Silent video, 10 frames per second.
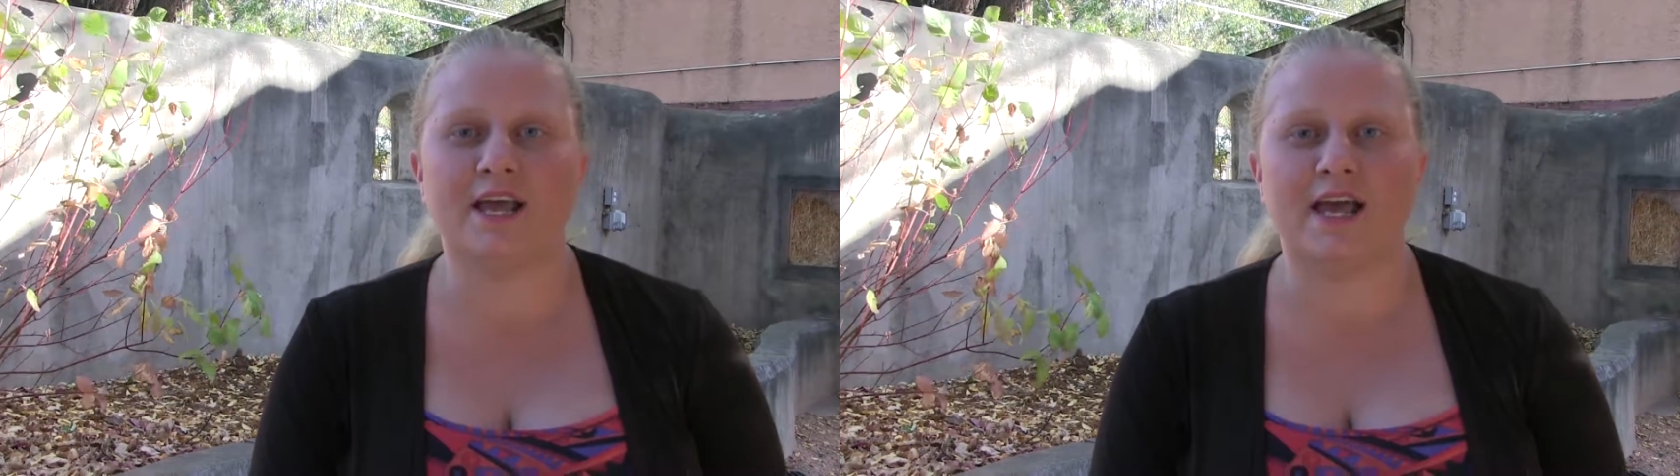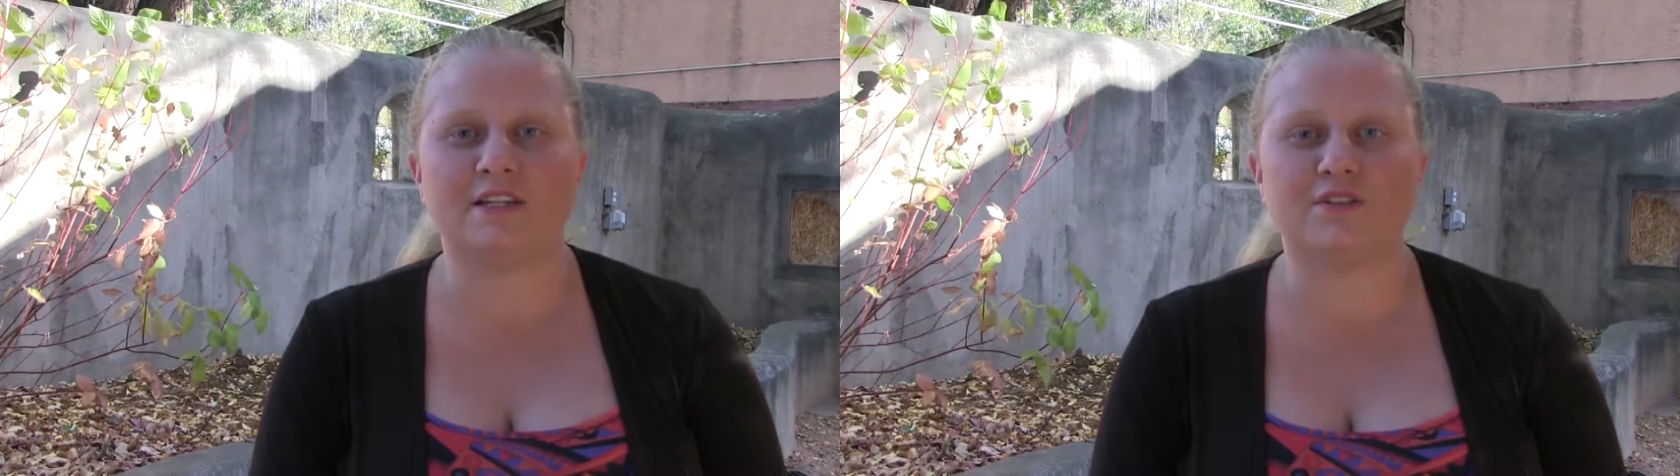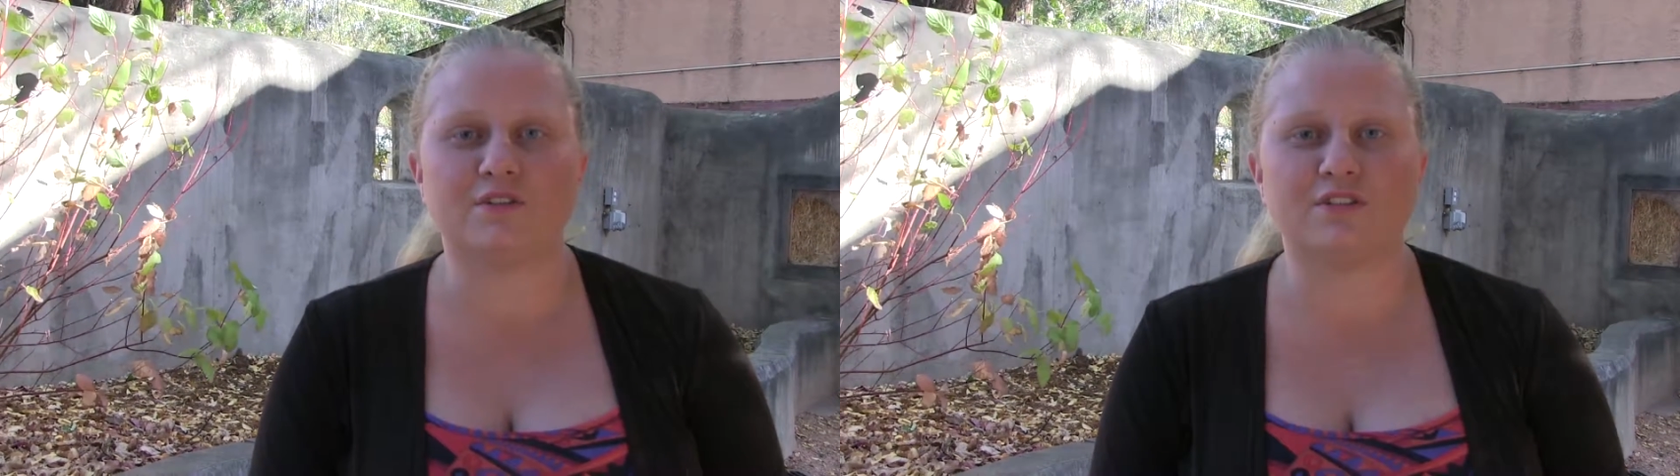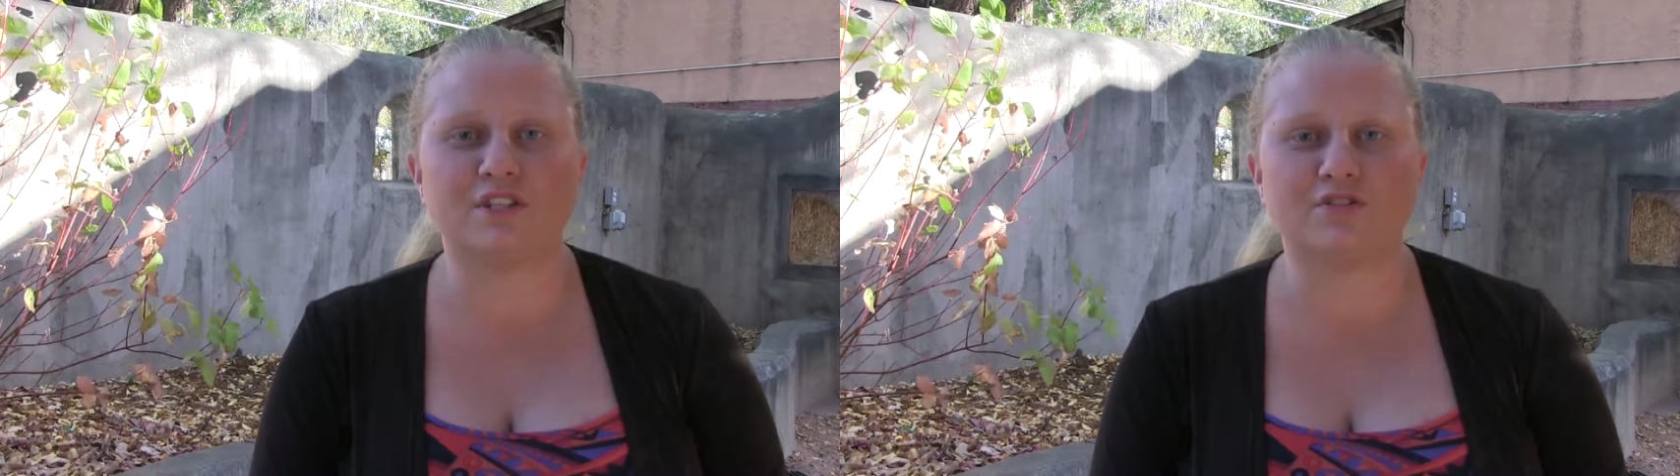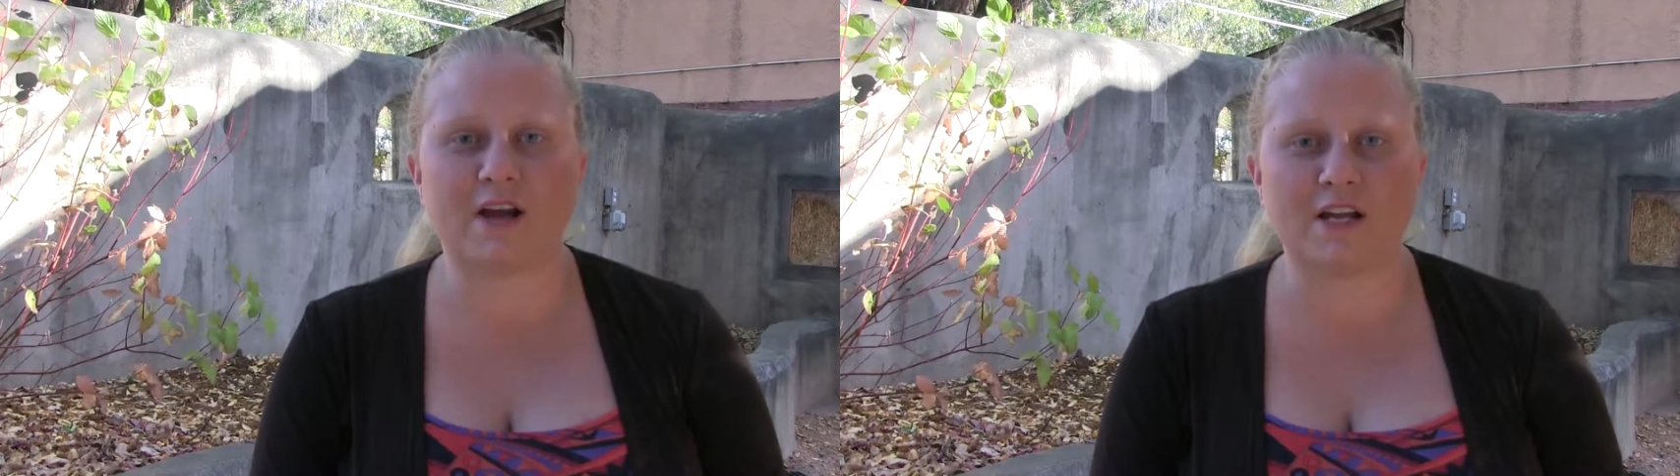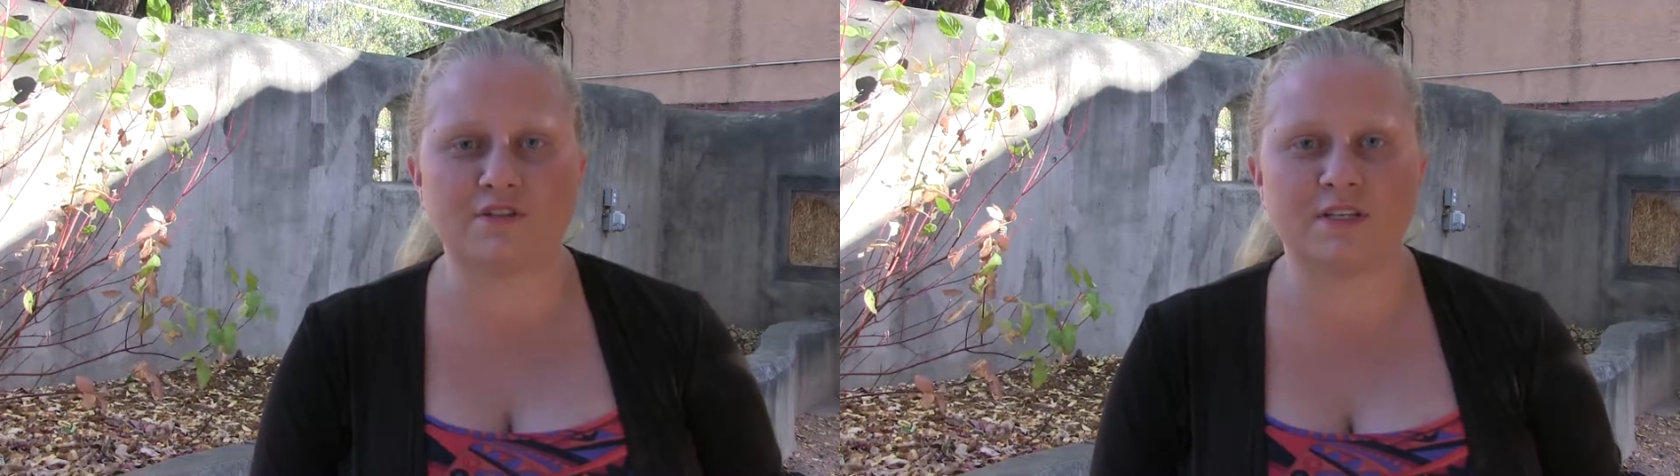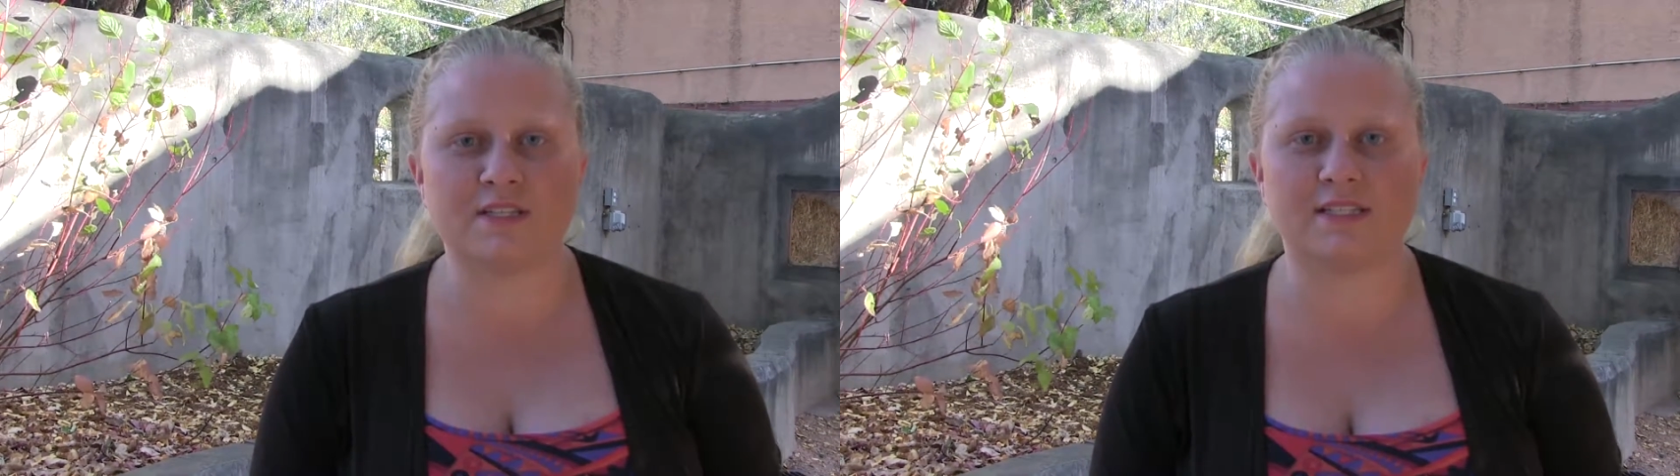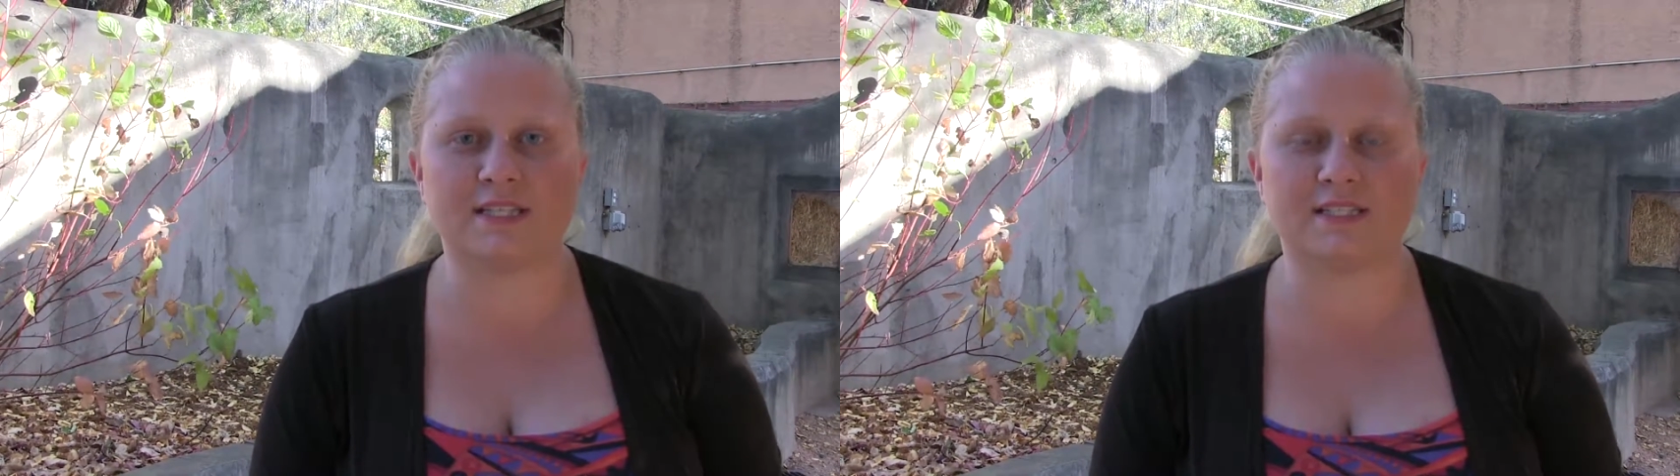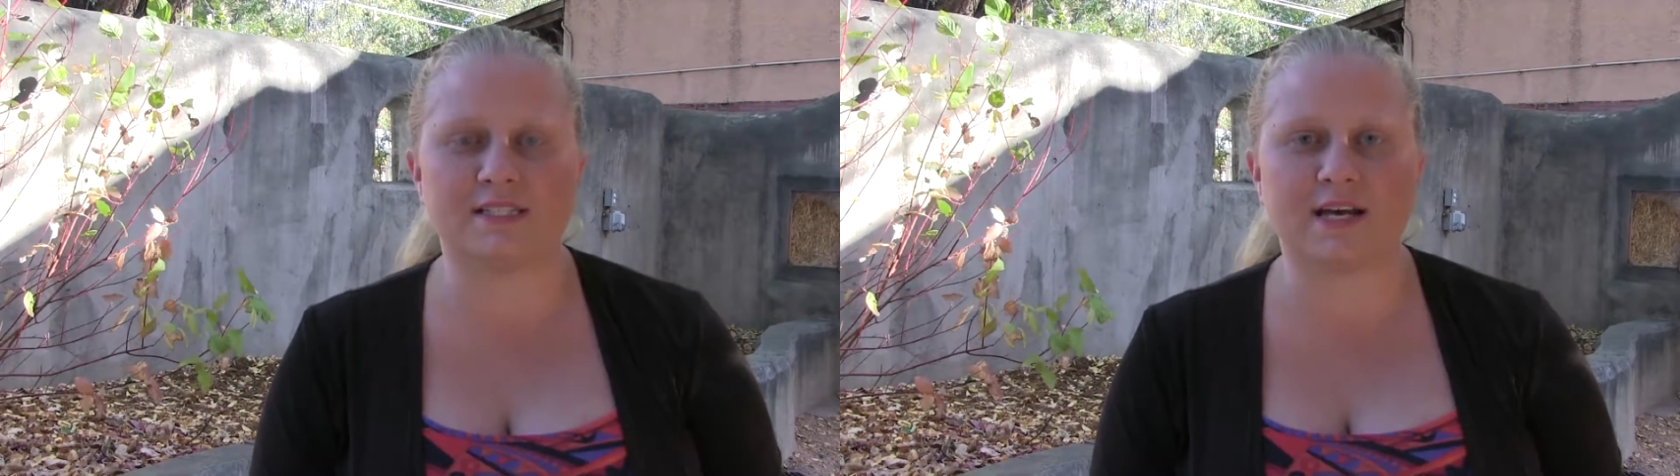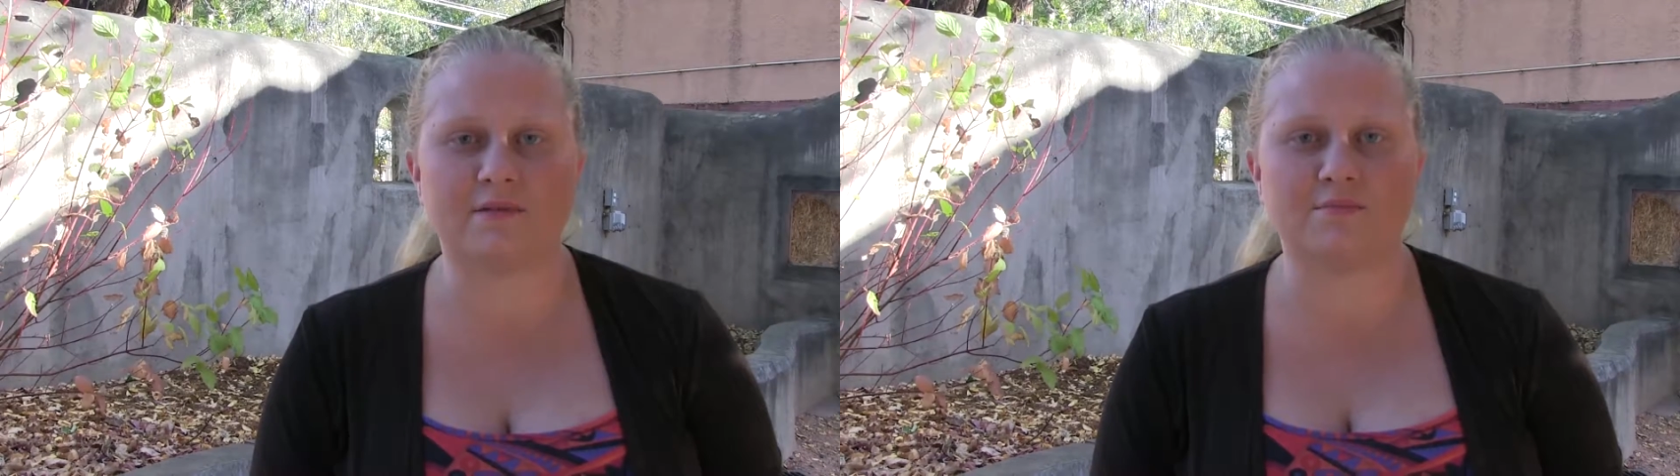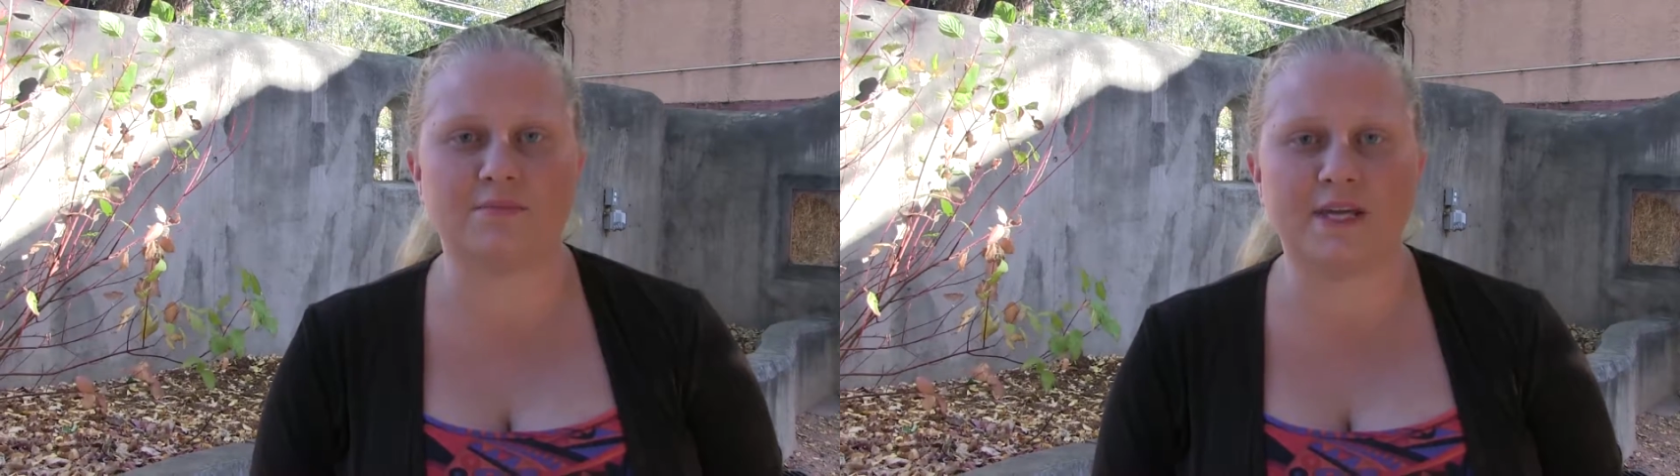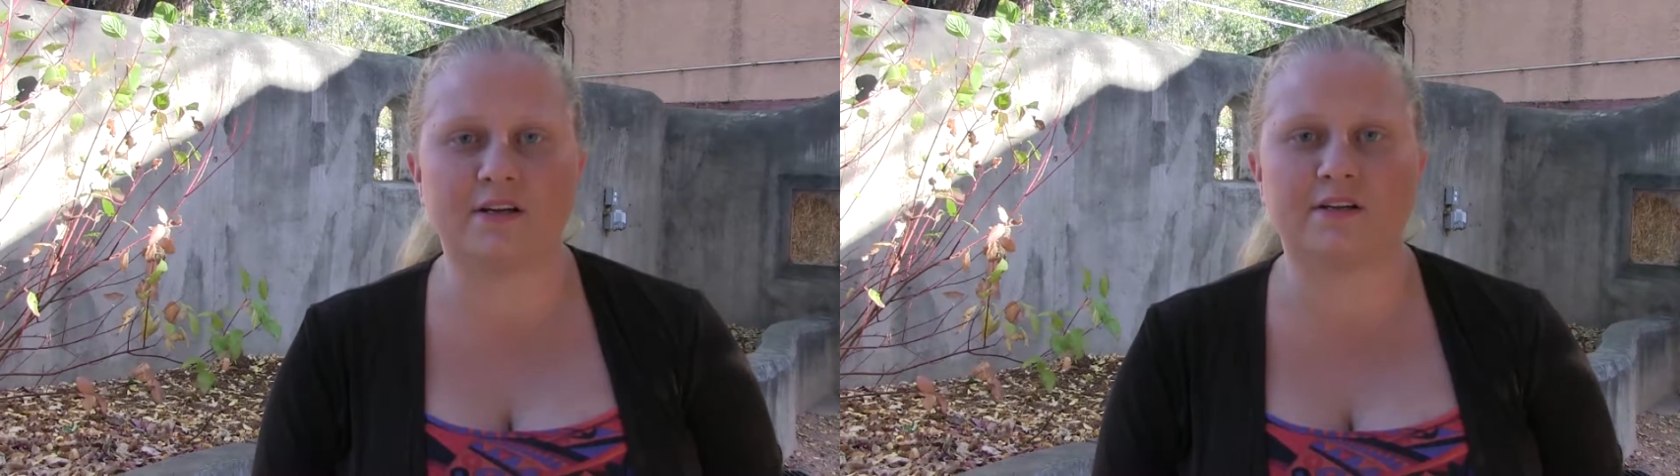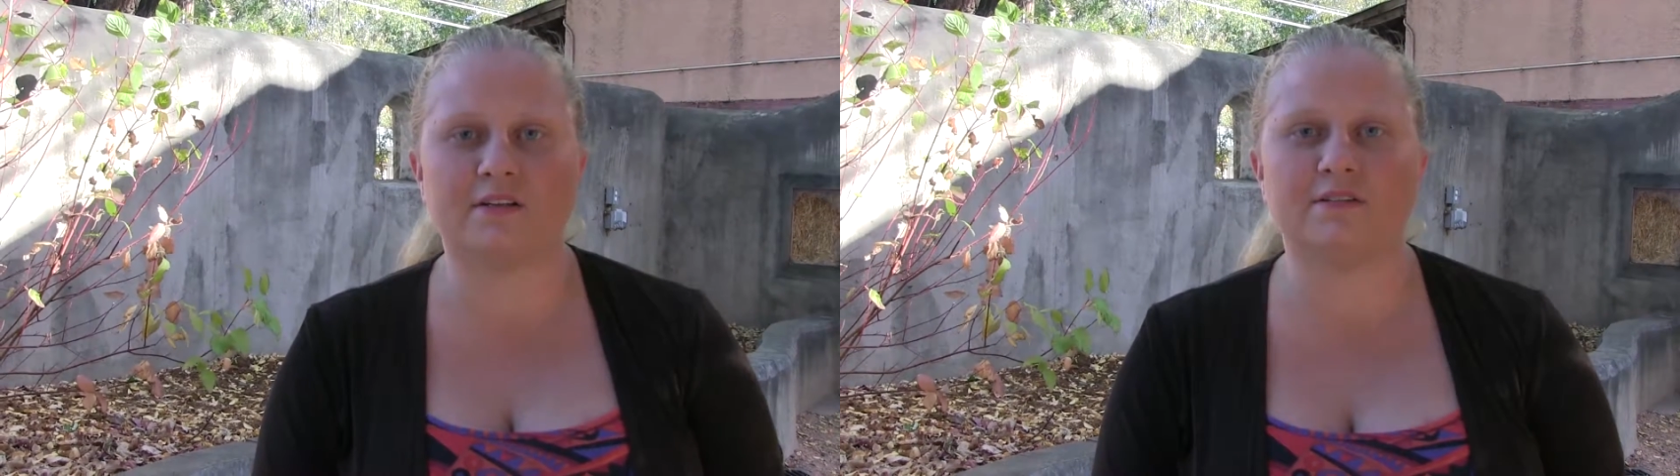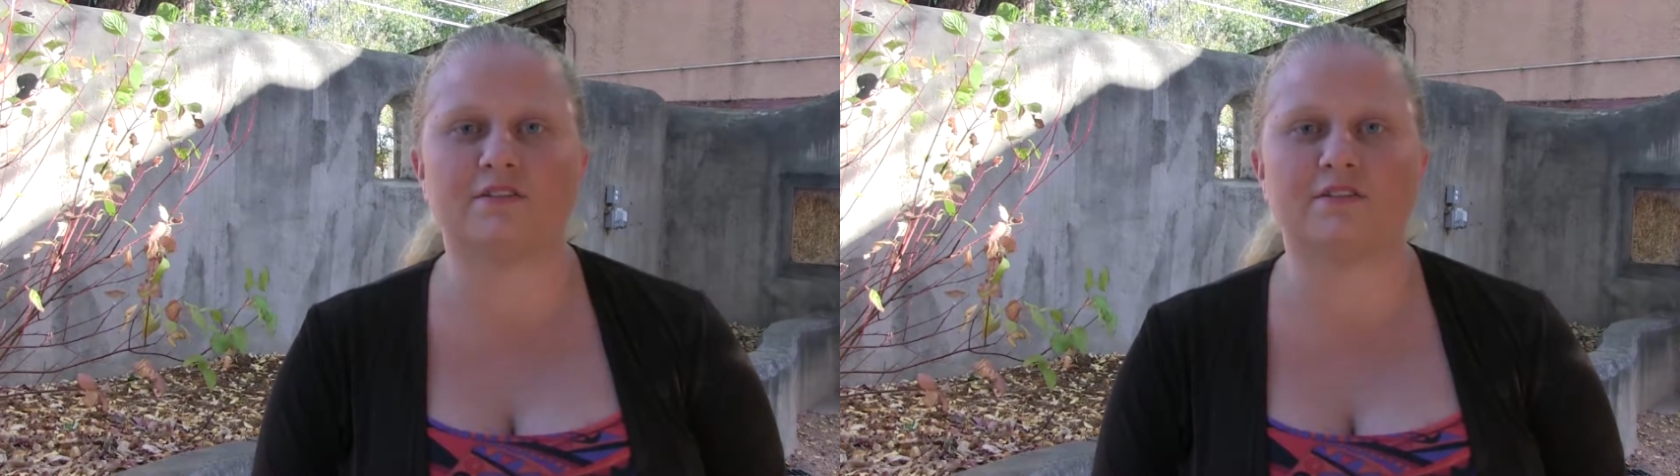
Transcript: And so it's just gradually the season's gotten bigger.